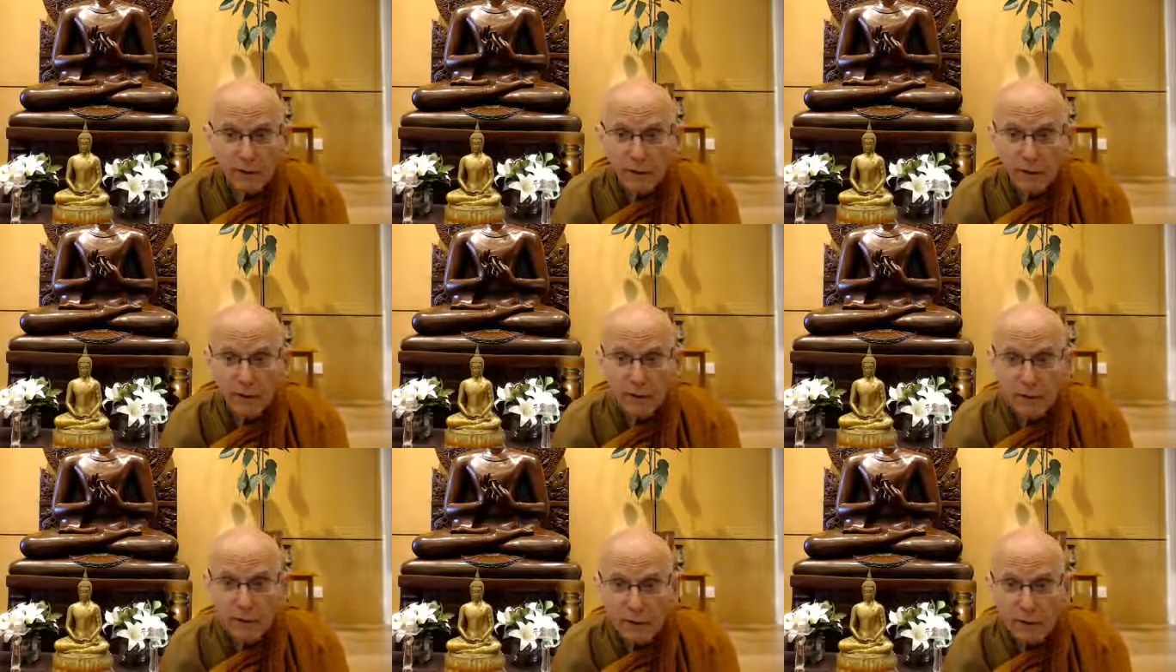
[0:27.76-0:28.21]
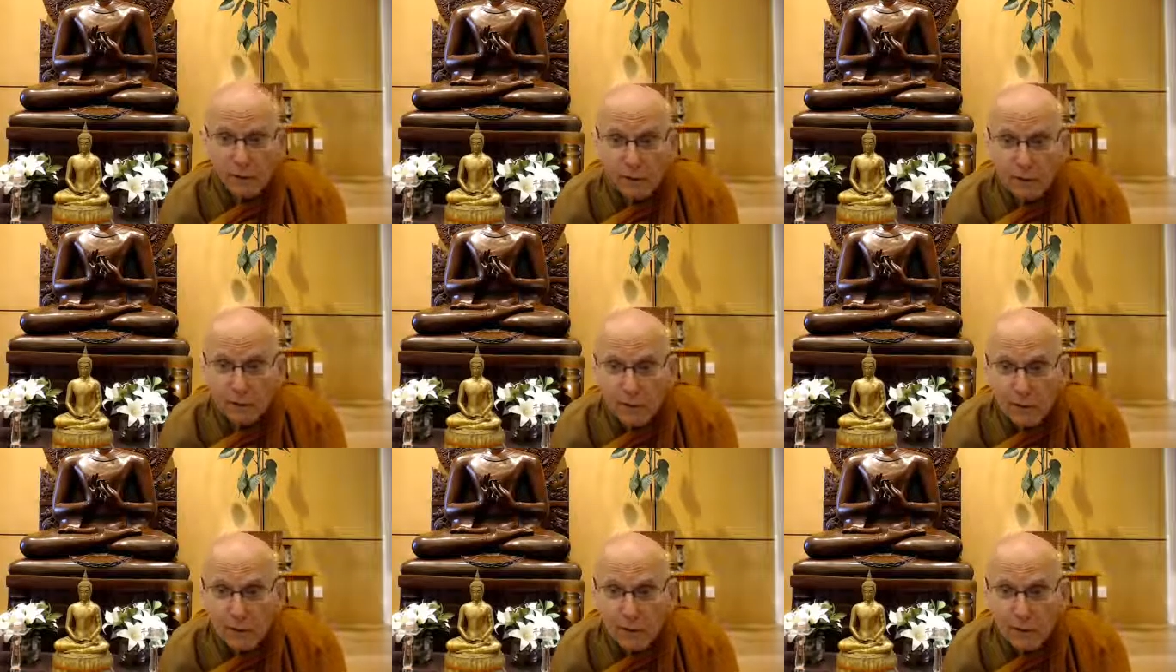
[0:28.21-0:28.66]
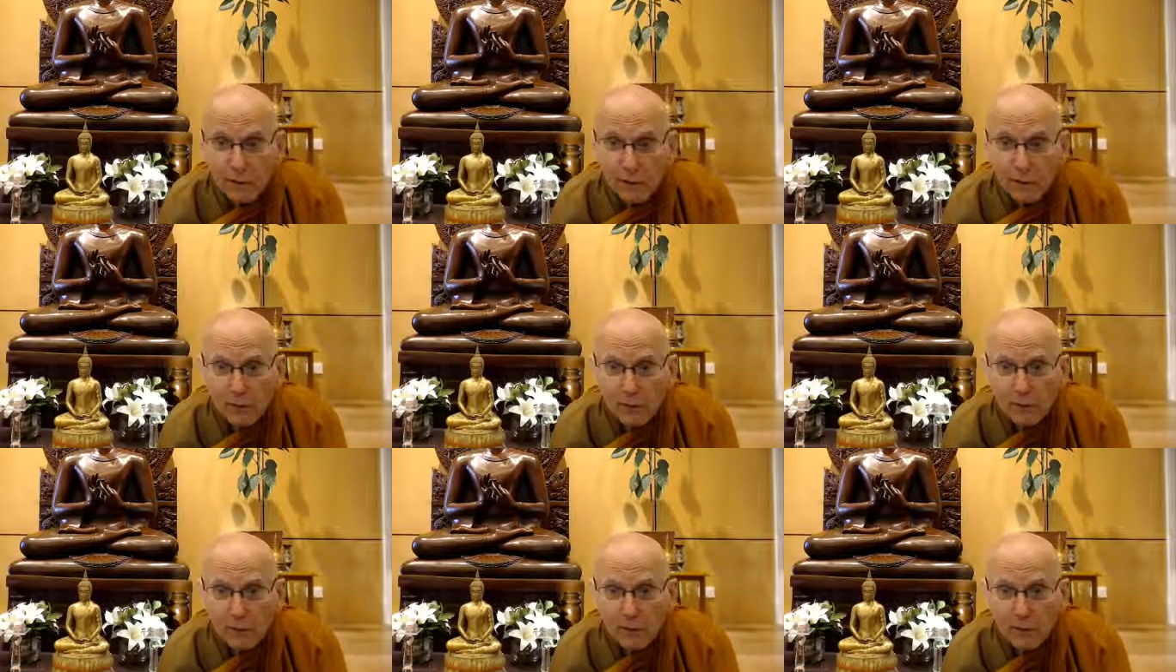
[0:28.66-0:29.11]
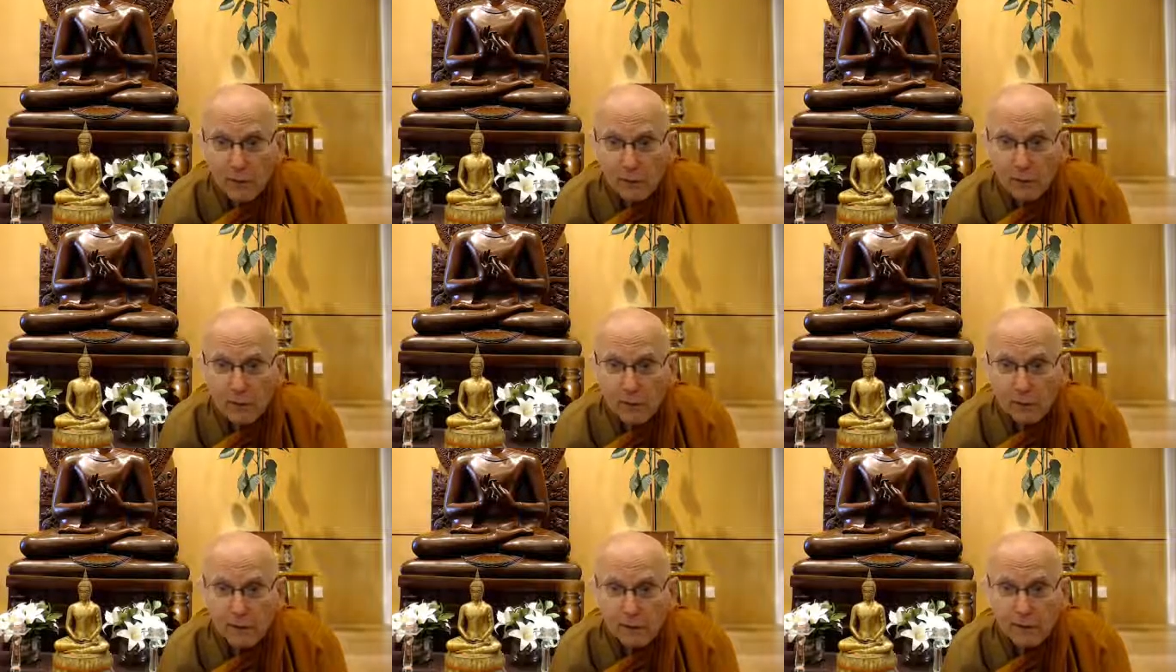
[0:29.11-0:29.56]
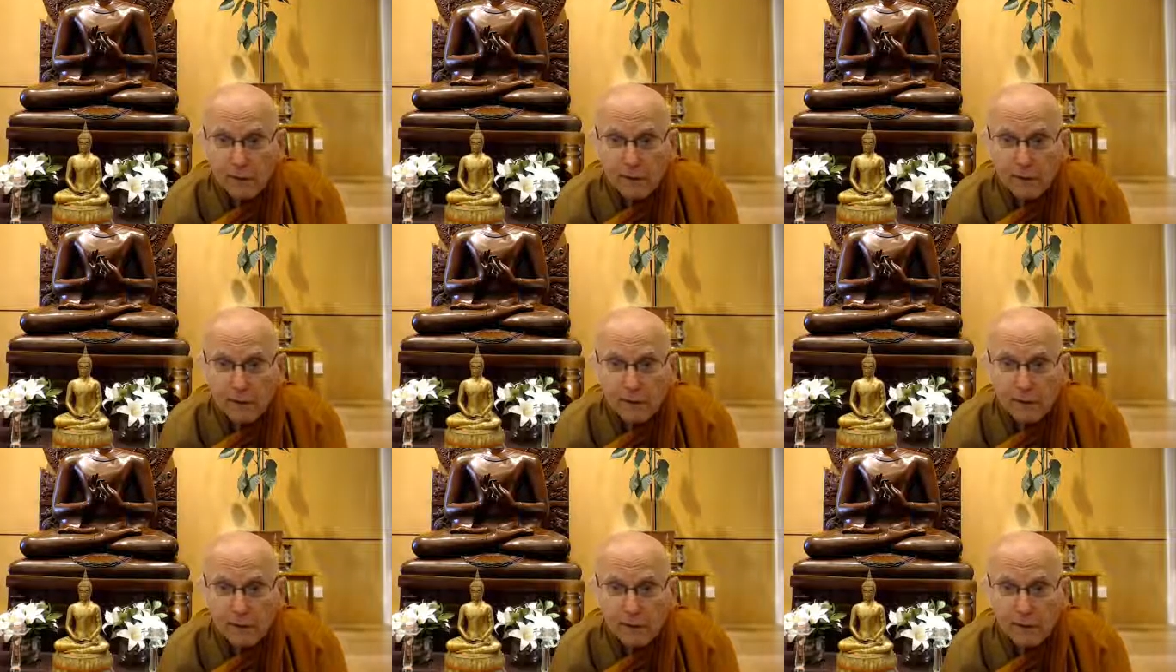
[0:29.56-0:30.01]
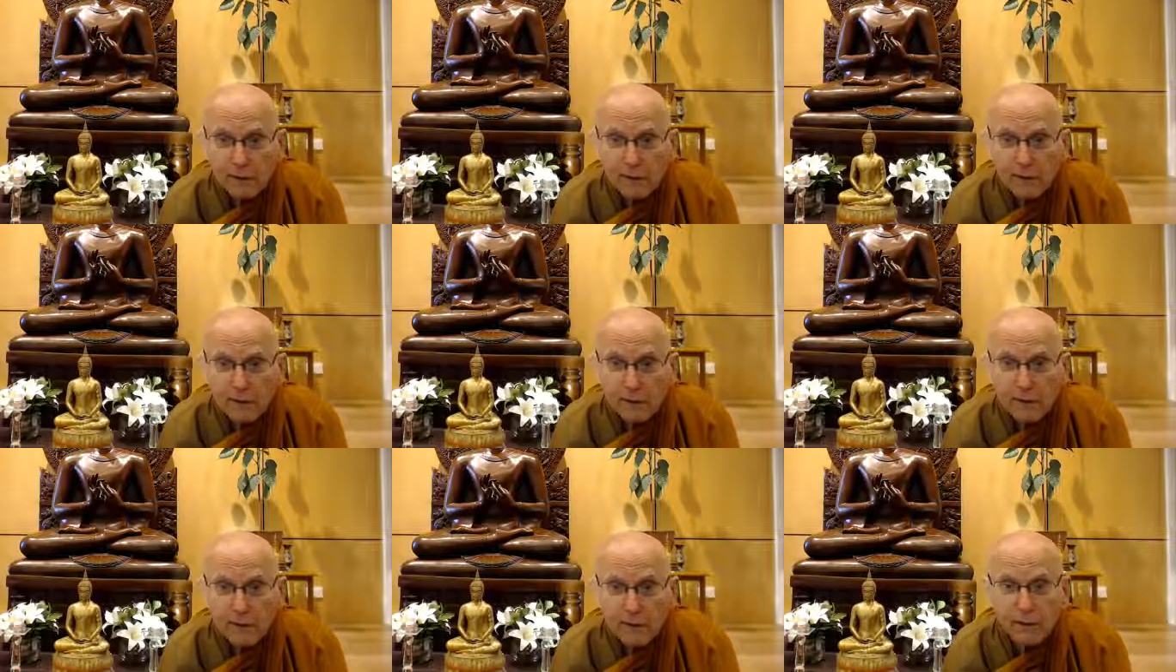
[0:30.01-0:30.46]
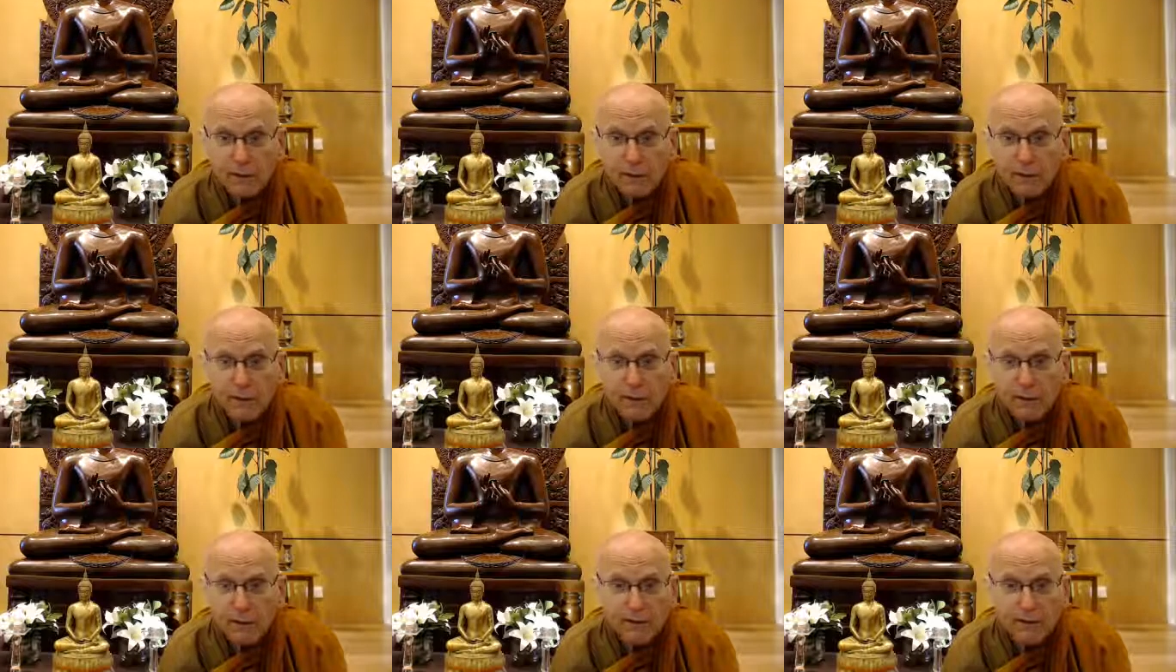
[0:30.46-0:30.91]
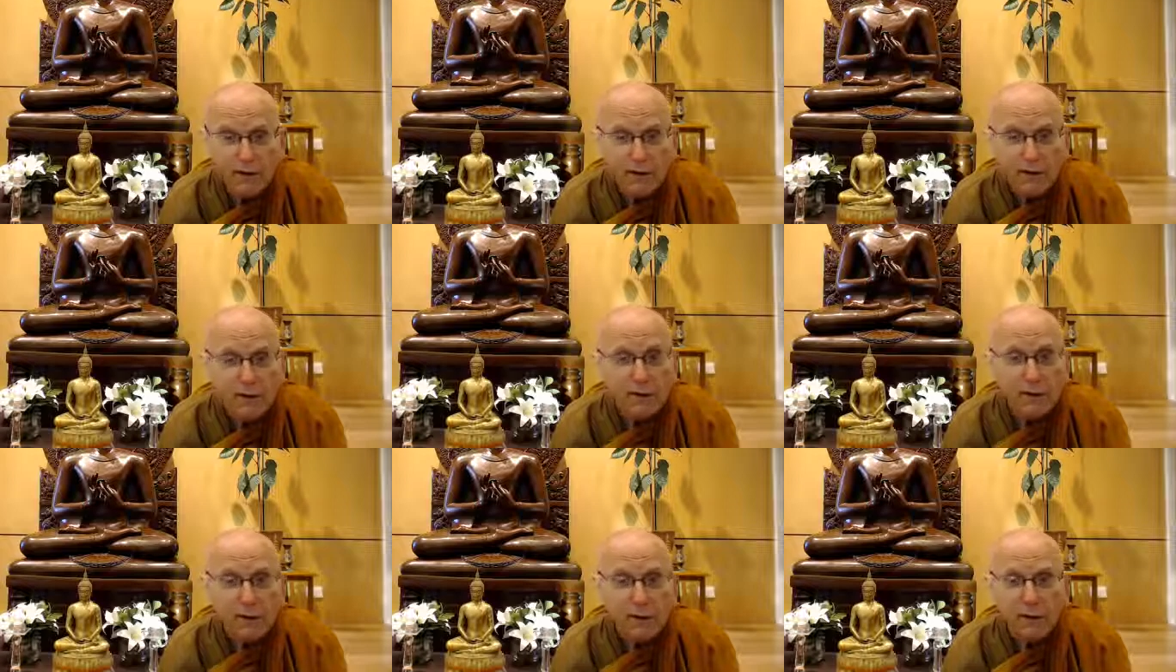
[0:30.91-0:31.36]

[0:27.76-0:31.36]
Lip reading: Oh, got it. Yeah, that's it.